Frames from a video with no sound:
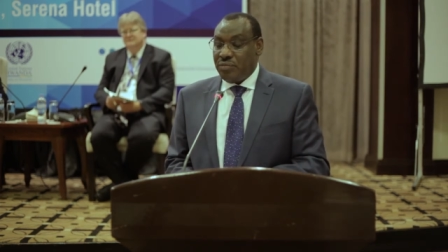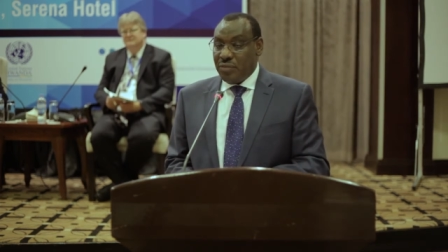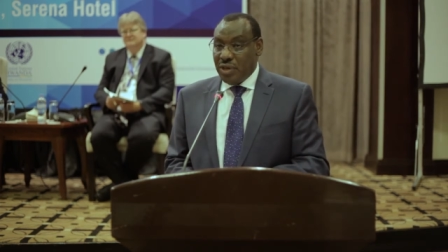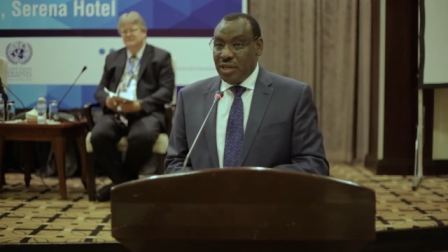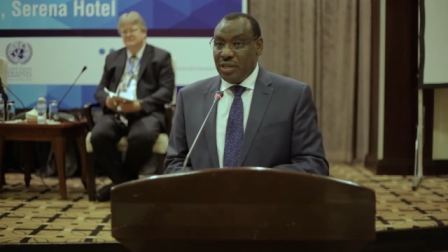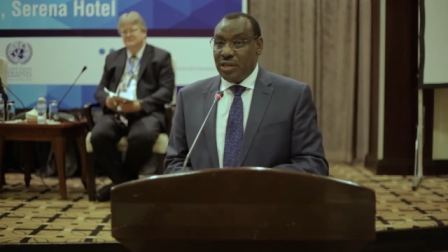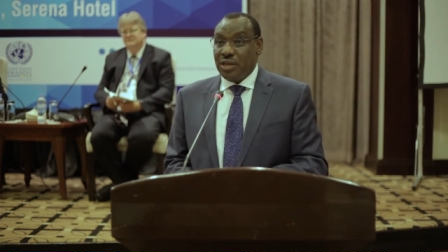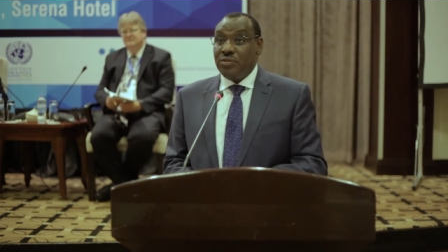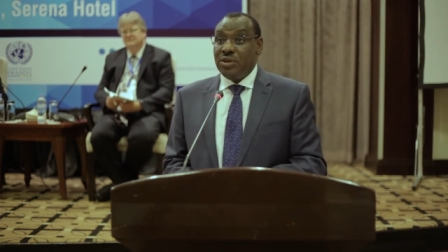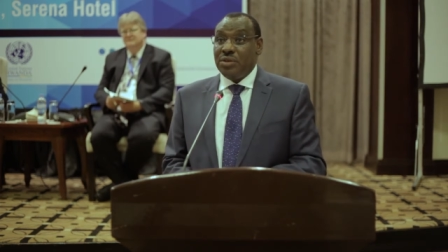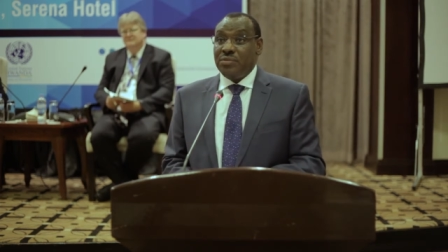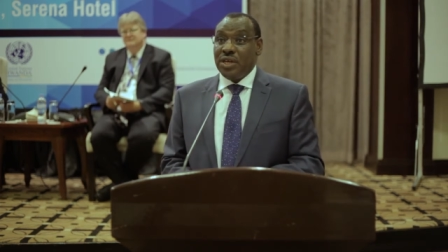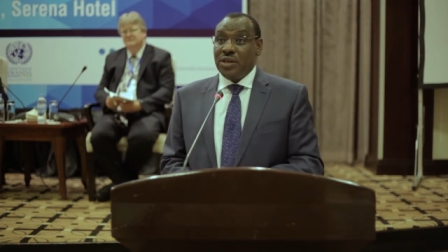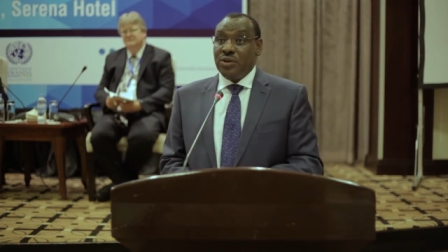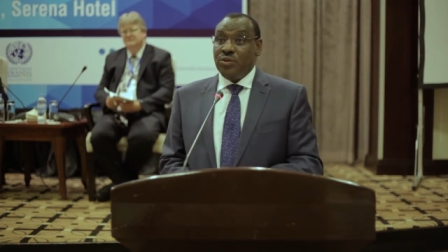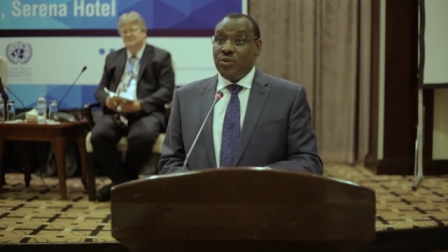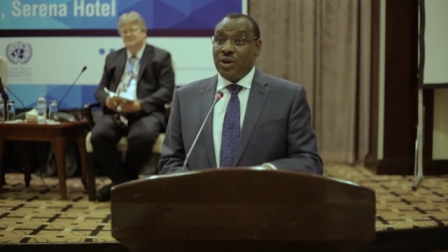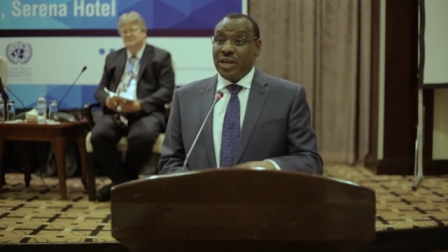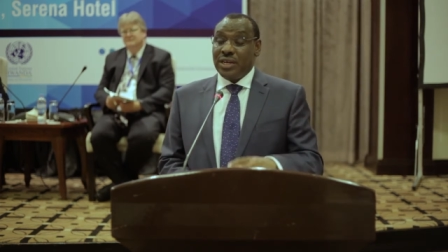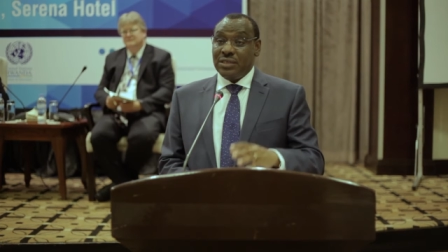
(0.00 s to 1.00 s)
meaning women
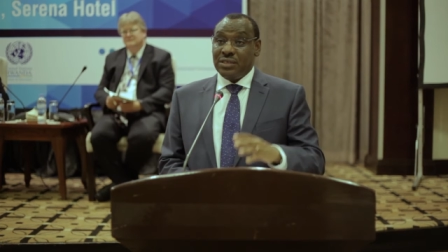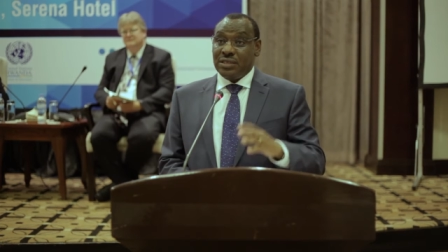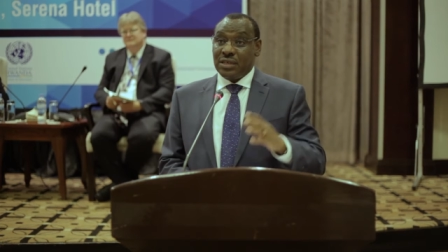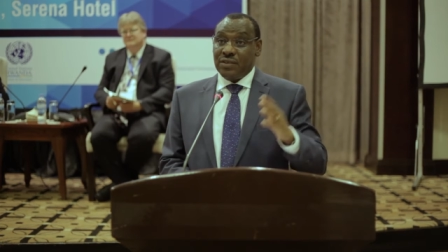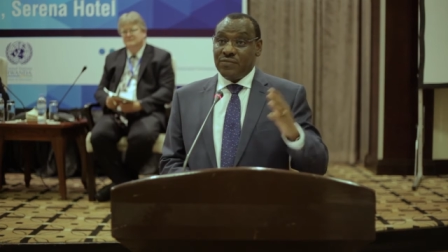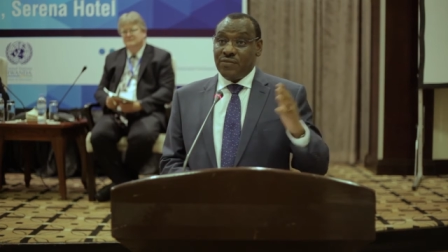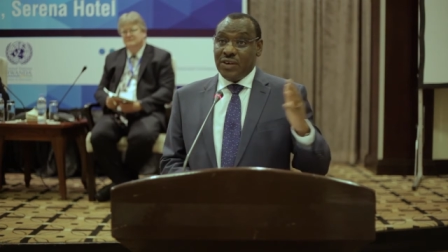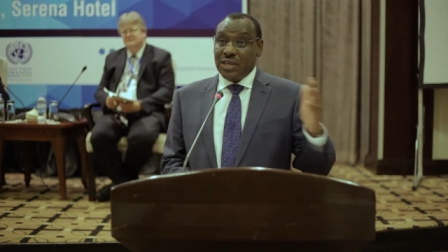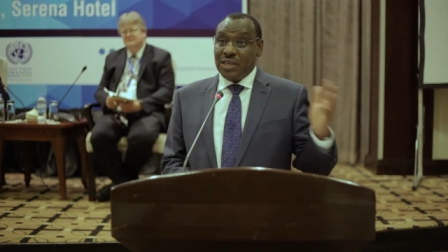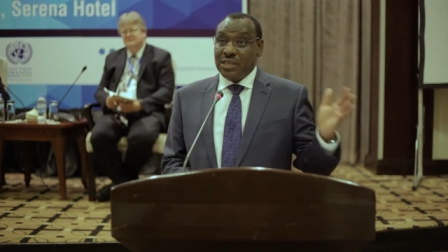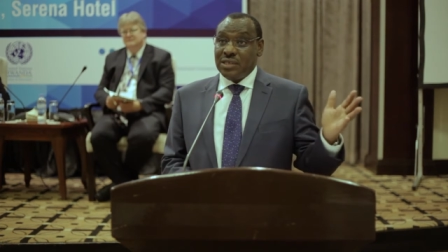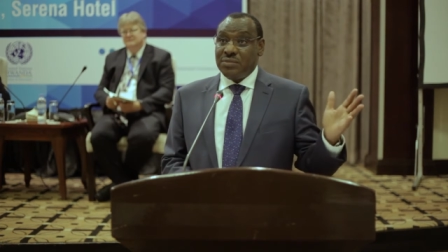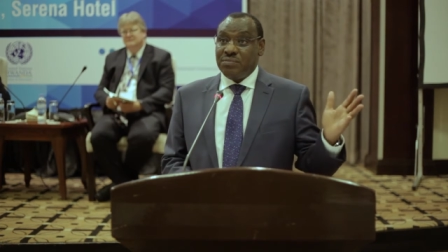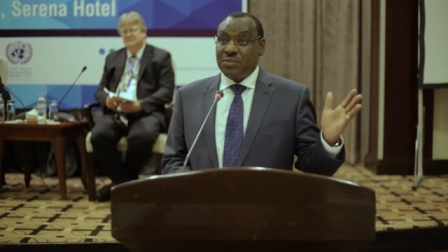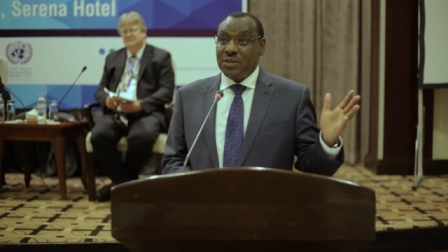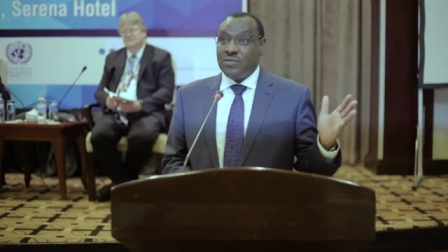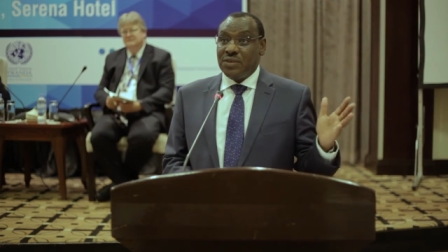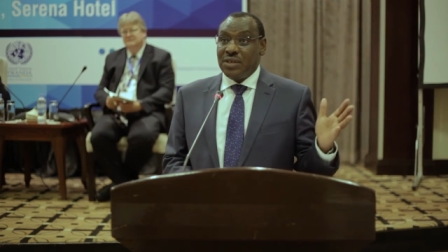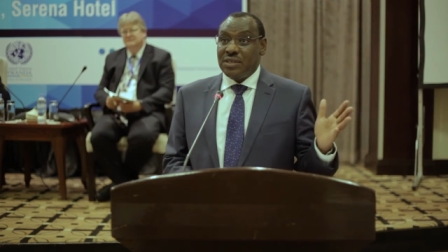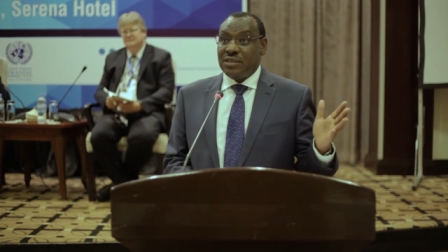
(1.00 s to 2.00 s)
who were disadvantaged
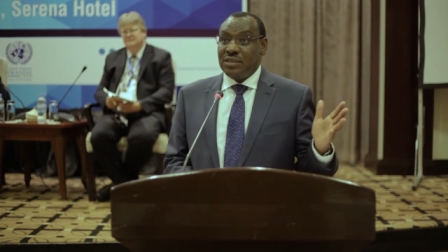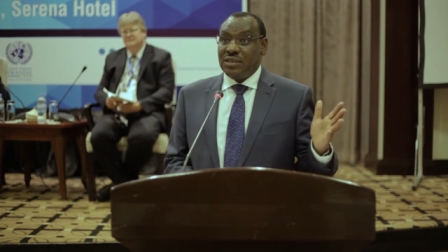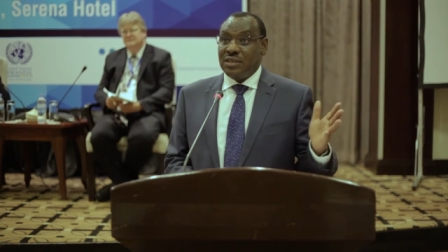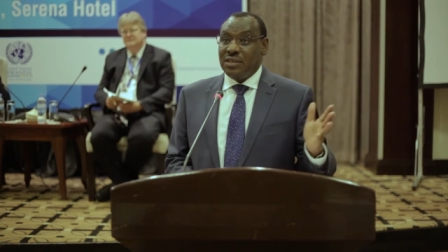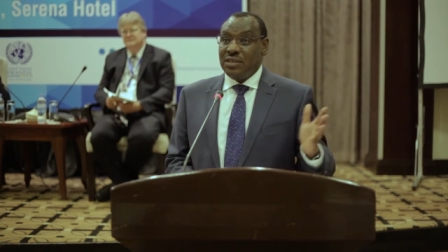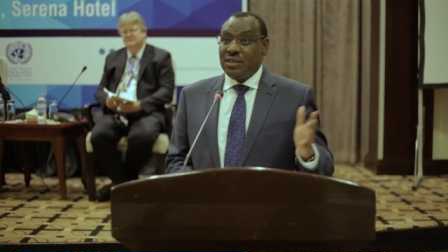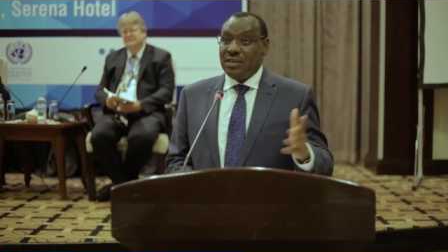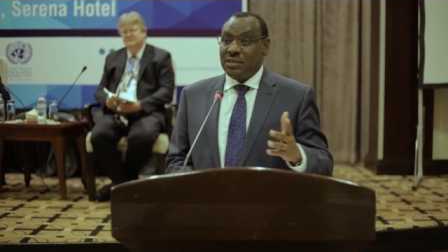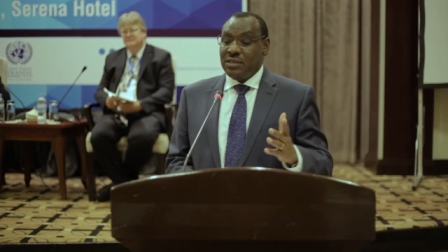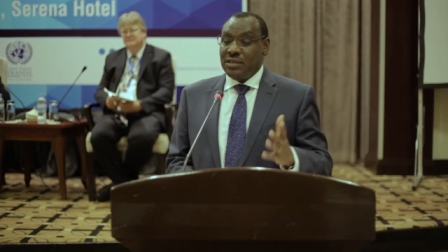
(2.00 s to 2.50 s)
previously,